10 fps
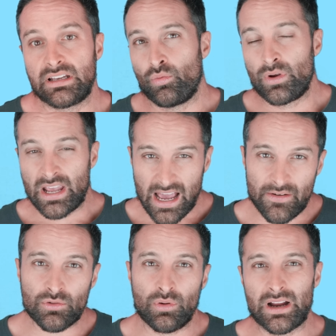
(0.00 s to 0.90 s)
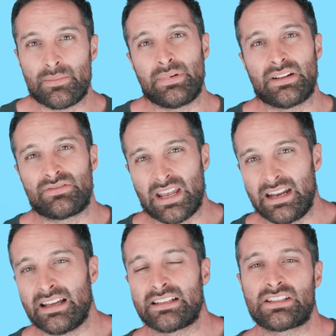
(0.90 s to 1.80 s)
we have quite a bit of
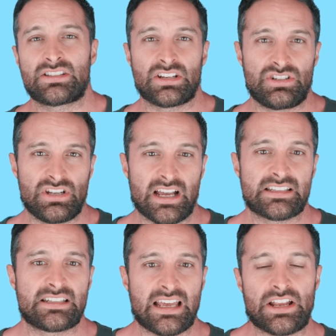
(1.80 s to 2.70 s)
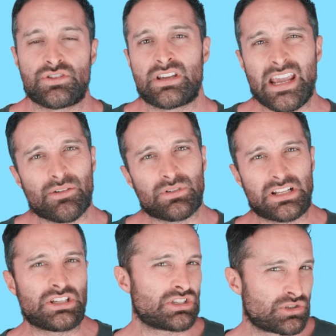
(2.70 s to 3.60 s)
data to suggest that you can't
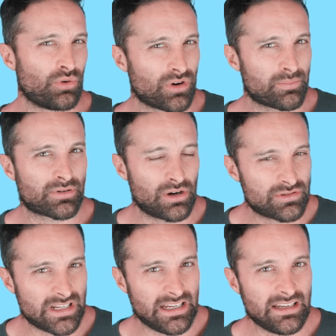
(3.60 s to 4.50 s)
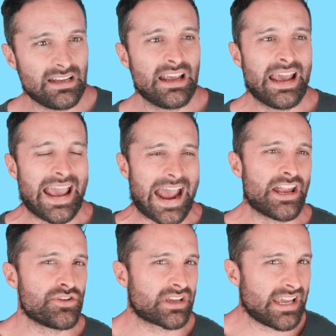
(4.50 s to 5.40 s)
really store protein
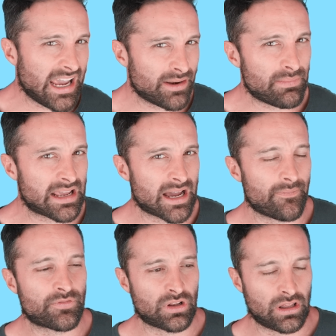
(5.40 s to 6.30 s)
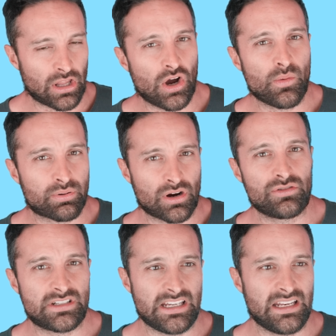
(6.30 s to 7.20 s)
and you can't make up for low
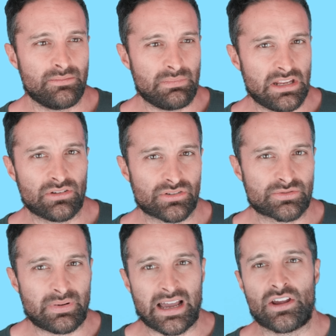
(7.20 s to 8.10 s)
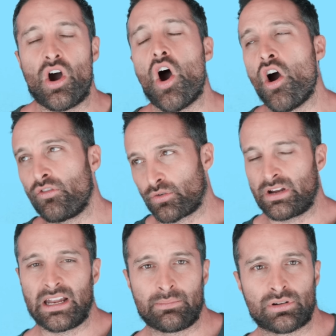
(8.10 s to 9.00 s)
protein meals by
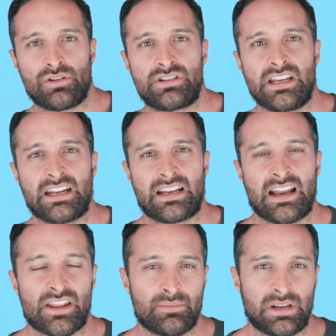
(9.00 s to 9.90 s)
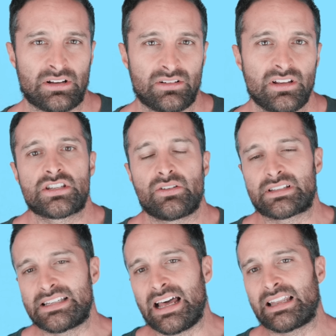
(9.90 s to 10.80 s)
overeating protein at another meal. So
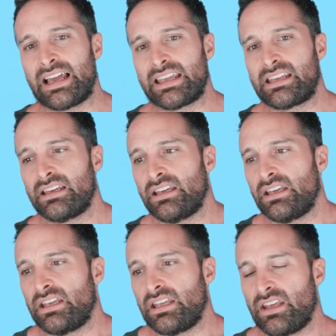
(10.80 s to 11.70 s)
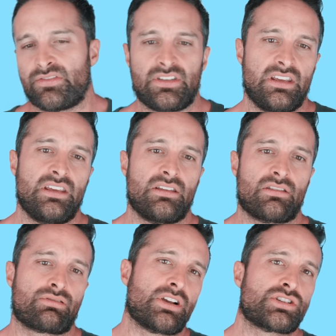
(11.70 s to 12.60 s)
it's not like if the
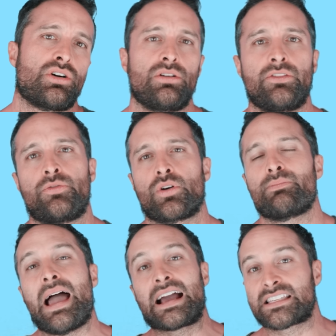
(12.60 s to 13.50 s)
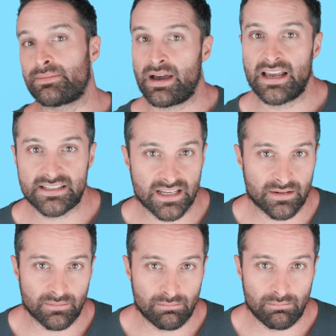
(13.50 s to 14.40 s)
threshold for
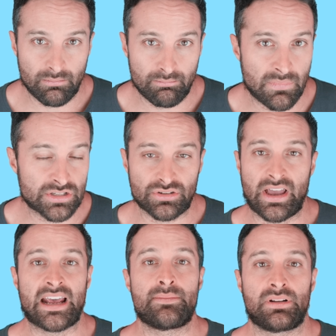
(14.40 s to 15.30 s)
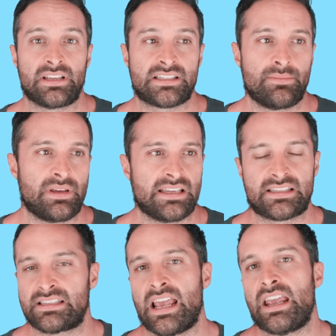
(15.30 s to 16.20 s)
maximizing muscle anabolism
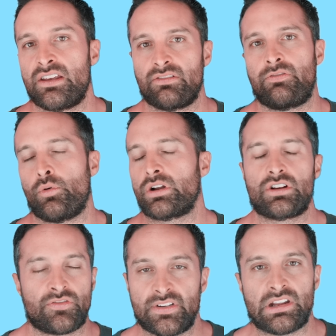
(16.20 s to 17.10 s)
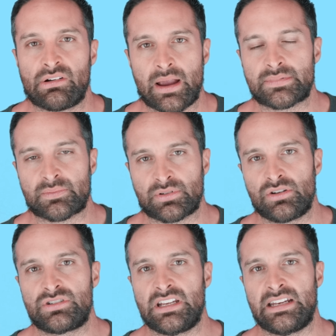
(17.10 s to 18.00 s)
is, say, 40 or 50 grams of
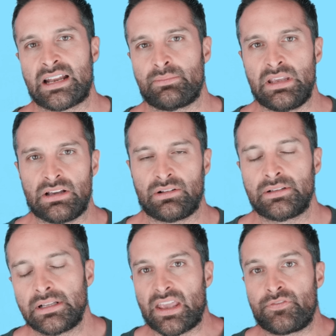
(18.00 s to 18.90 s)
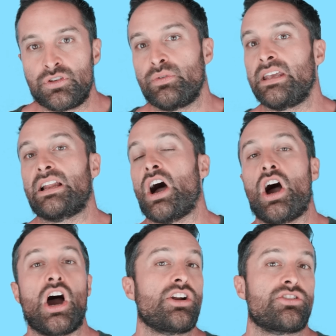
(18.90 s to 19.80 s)
protein at a meal. If you eat
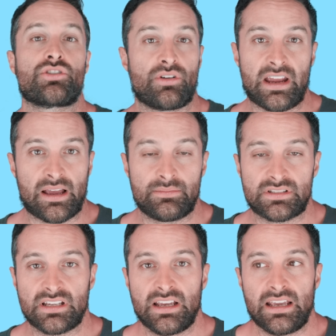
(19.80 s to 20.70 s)
100 grams,